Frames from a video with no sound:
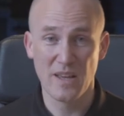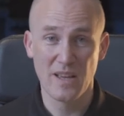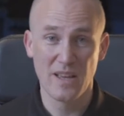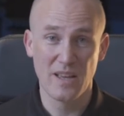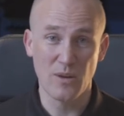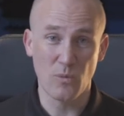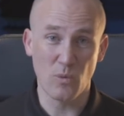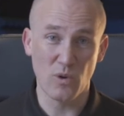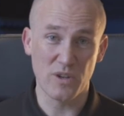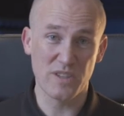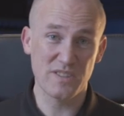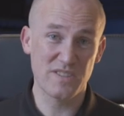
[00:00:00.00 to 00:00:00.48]

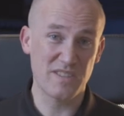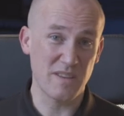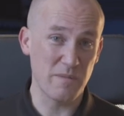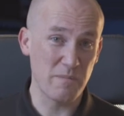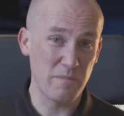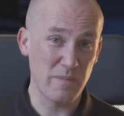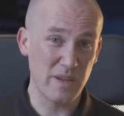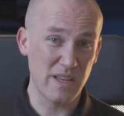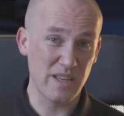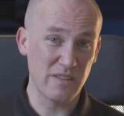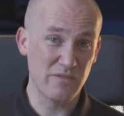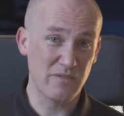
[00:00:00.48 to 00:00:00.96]
What does
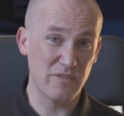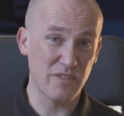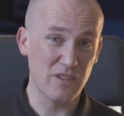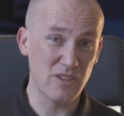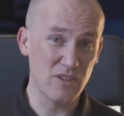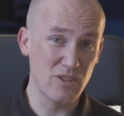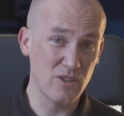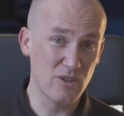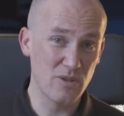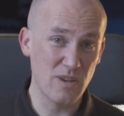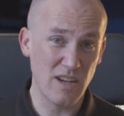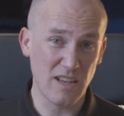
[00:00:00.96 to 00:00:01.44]
it mean for
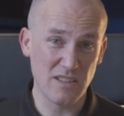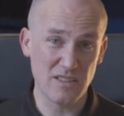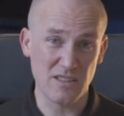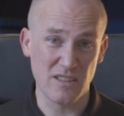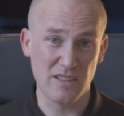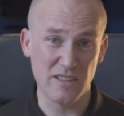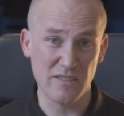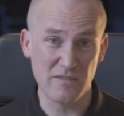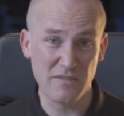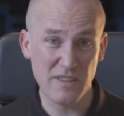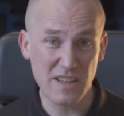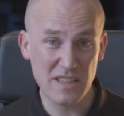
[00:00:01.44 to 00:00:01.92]
you as
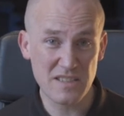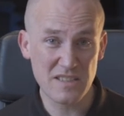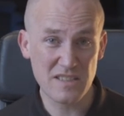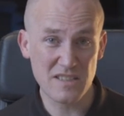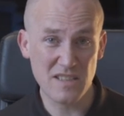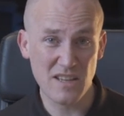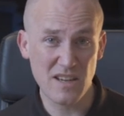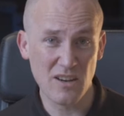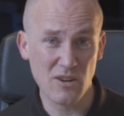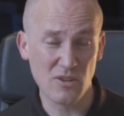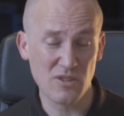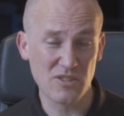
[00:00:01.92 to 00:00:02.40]
an
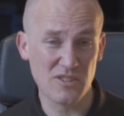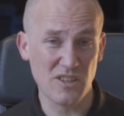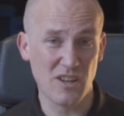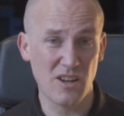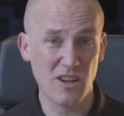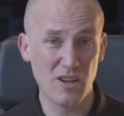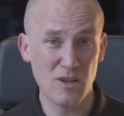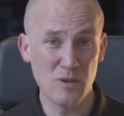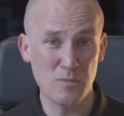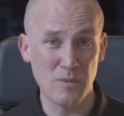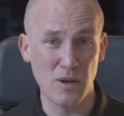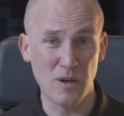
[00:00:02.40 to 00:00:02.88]
investor or as a
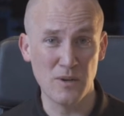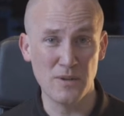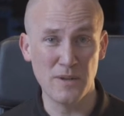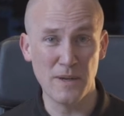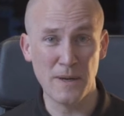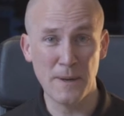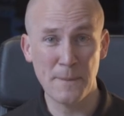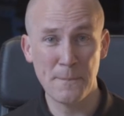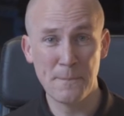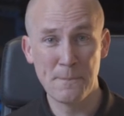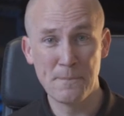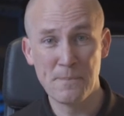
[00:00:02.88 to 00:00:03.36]

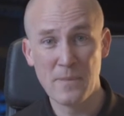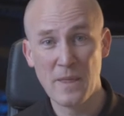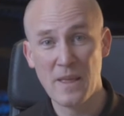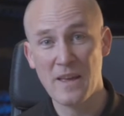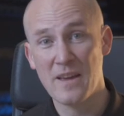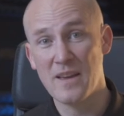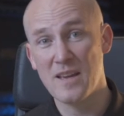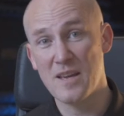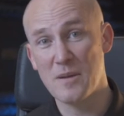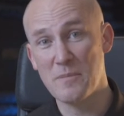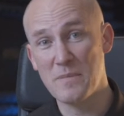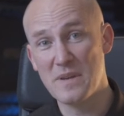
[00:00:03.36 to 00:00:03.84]
homeowner?
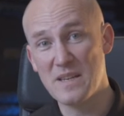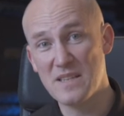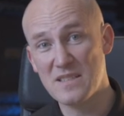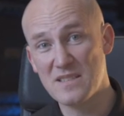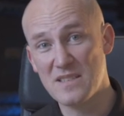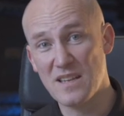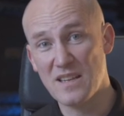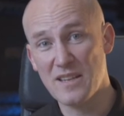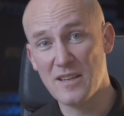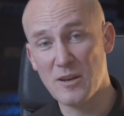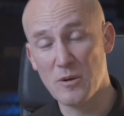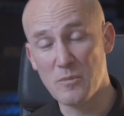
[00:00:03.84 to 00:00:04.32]
It
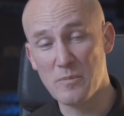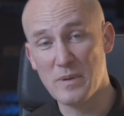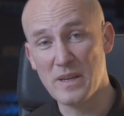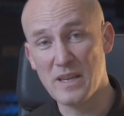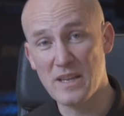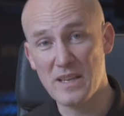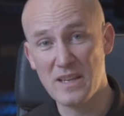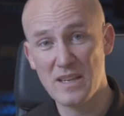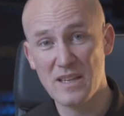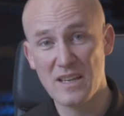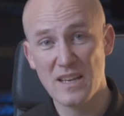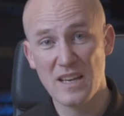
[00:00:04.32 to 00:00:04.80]
means that there'll
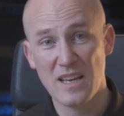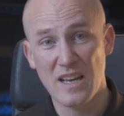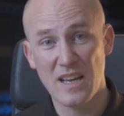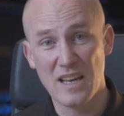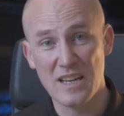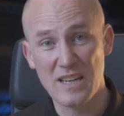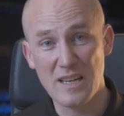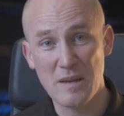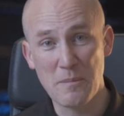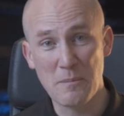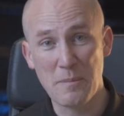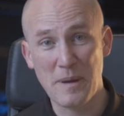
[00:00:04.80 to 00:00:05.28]
be
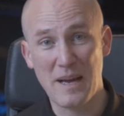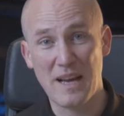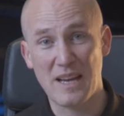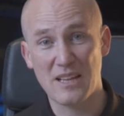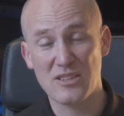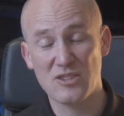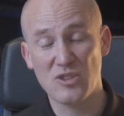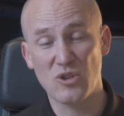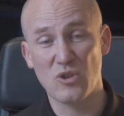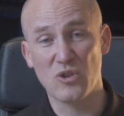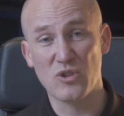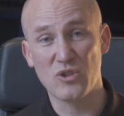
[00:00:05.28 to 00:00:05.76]
an
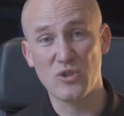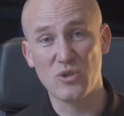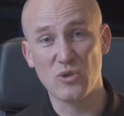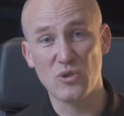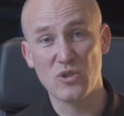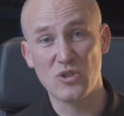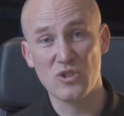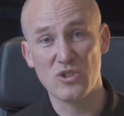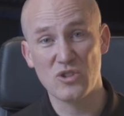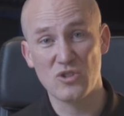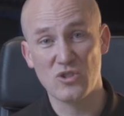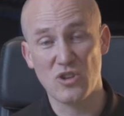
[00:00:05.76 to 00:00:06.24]
impact on your
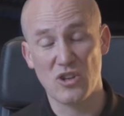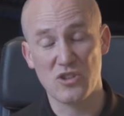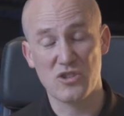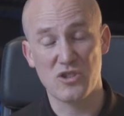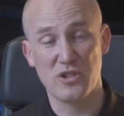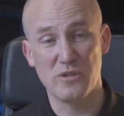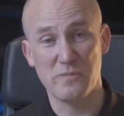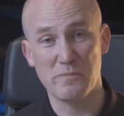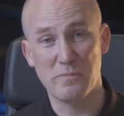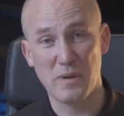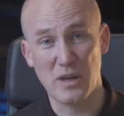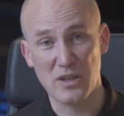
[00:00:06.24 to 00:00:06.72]

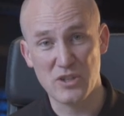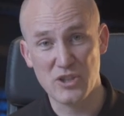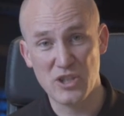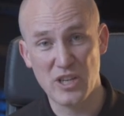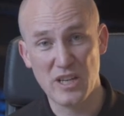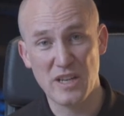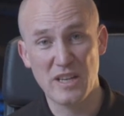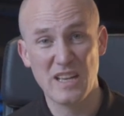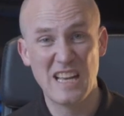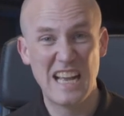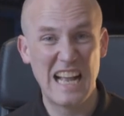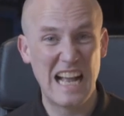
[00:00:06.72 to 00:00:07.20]
construction
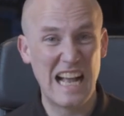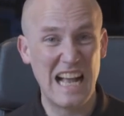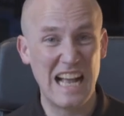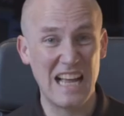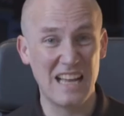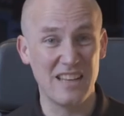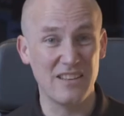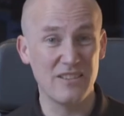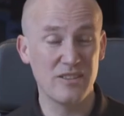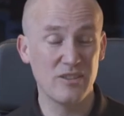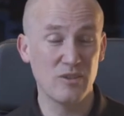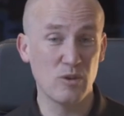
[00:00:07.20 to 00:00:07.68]
budget
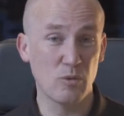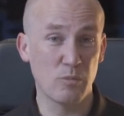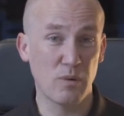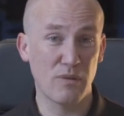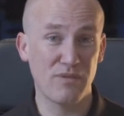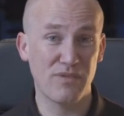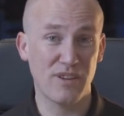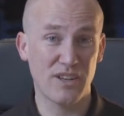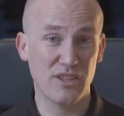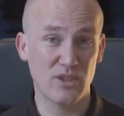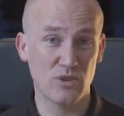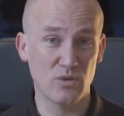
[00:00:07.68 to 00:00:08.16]
and your
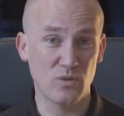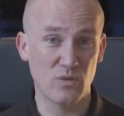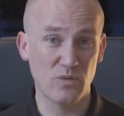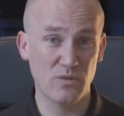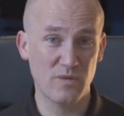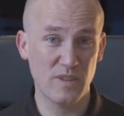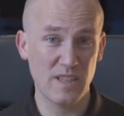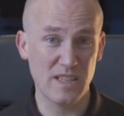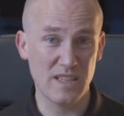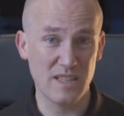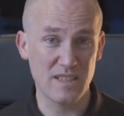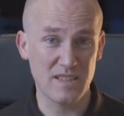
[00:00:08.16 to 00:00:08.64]
professional
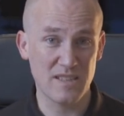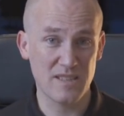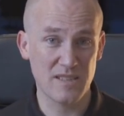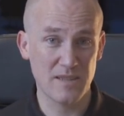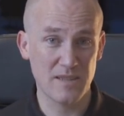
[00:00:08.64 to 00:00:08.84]
fees.